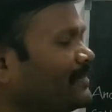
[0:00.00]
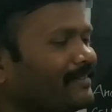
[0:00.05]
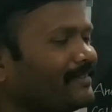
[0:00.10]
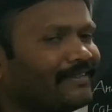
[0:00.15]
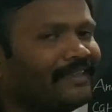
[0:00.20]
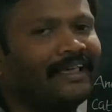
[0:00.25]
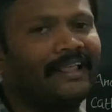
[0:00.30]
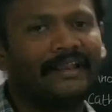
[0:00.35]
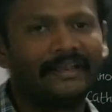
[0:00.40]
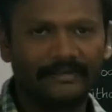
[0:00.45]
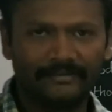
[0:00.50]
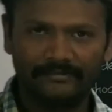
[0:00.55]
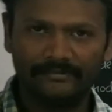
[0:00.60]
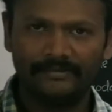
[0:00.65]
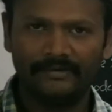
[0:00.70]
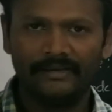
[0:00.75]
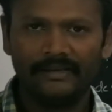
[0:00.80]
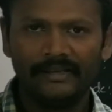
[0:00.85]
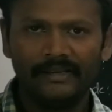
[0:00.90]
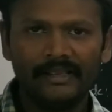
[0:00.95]
cell.
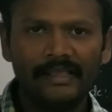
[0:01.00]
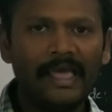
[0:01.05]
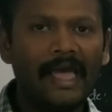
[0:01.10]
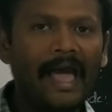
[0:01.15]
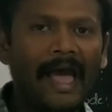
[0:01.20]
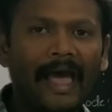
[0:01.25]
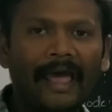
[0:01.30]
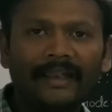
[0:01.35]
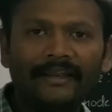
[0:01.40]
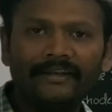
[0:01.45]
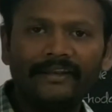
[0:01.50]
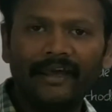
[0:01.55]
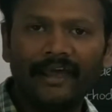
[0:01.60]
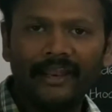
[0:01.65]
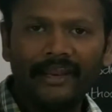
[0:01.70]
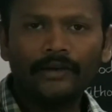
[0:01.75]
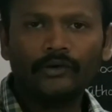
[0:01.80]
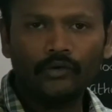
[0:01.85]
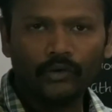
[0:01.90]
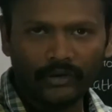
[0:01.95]
And
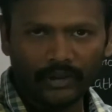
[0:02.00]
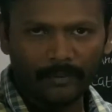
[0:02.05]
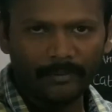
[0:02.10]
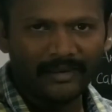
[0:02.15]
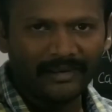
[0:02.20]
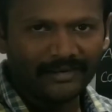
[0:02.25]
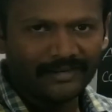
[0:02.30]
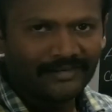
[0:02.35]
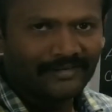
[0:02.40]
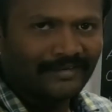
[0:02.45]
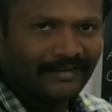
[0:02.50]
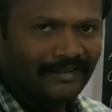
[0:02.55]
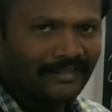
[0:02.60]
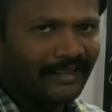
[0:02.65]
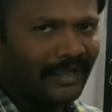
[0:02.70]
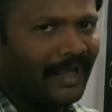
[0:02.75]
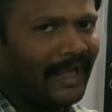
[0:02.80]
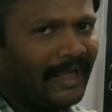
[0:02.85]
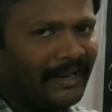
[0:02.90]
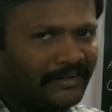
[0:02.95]
electrochemical cell,
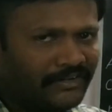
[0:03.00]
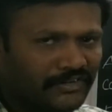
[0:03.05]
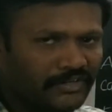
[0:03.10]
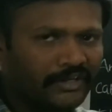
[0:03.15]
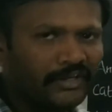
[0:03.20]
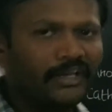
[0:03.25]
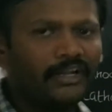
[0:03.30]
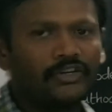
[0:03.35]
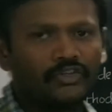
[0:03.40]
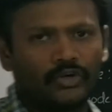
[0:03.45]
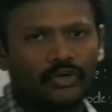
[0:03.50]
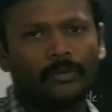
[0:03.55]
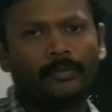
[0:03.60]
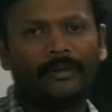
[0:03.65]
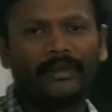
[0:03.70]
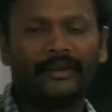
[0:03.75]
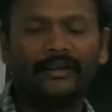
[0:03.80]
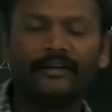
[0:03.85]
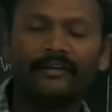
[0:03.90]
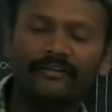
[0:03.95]
the entire
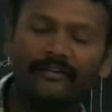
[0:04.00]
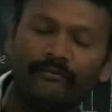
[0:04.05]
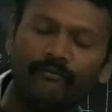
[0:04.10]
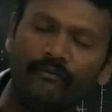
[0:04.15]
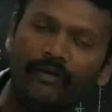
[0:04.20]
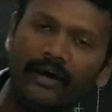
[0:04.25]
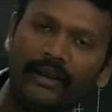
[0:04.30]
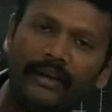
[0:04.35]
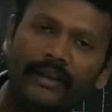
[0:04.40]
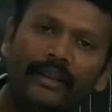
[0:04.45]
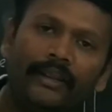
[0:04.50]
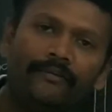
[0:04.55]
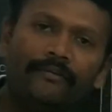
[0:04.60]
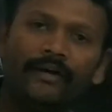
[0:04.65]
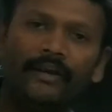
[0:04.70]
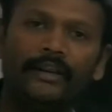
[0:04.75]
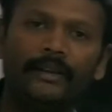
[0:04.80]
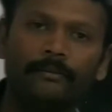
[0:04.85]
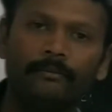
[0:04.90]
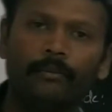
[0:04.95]
topic, it is a very,
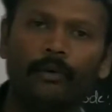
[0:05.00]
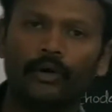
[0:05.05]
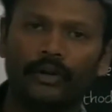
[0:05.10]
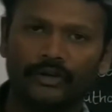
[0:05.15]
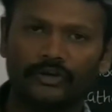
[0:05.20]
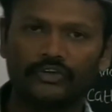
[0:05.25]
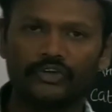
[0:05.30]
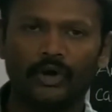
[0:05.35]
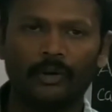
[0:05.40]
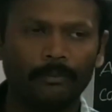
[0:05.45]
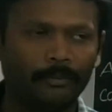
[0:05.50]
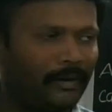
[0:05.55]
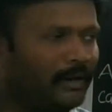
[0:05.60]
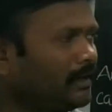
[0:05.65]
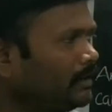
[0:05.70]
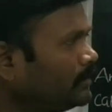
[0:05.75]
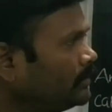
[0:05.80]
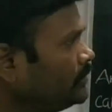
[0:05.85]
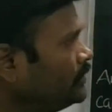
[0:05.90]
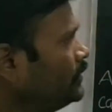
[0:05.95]
very important
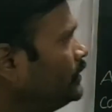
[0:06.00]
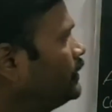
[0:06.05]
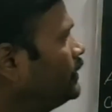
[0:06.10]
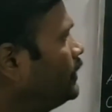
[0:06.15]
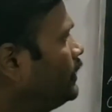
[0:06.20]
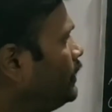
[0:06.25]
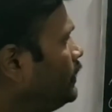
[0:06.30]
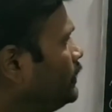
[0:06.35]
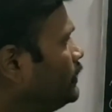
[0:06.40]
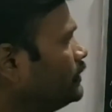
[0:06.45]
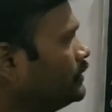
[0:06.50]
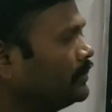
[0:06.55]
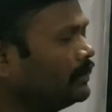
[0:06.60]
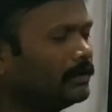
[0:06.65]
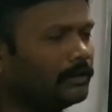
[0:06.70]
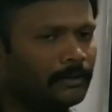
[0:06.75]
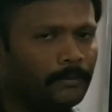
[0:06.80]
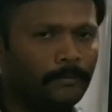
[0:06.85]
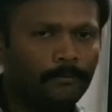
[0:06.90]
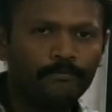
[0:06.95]
topic in
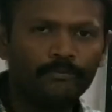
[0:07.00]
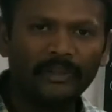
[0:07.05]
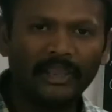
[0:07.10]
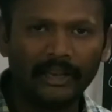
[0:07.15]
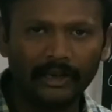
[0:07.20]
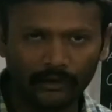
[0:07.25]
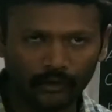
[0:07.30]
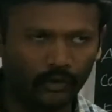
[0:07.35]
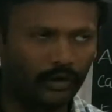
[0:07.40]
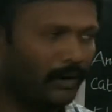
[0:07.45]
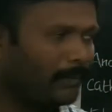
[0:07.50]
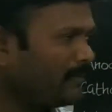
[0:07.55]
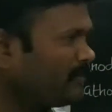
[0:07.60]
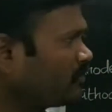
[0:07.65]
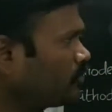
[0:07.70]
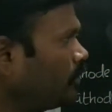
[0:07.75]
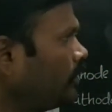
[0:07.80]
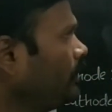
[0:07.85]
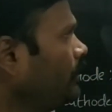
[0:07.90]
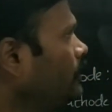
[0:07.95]

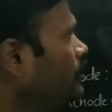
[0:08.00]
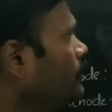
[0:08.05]
electrochemistry.